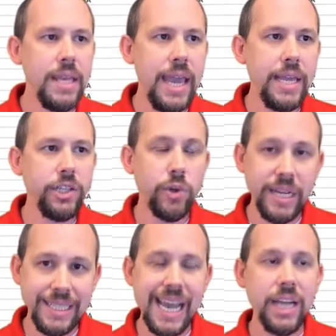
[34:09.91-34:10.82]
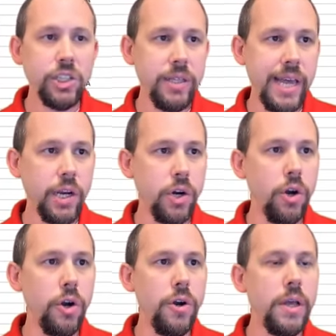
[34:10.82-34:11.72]
a transaction that
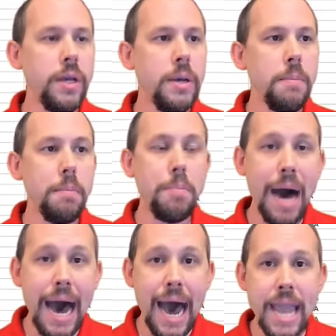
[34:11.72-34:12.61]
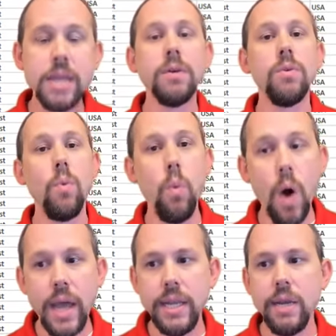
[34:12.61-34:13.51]
occurred by what.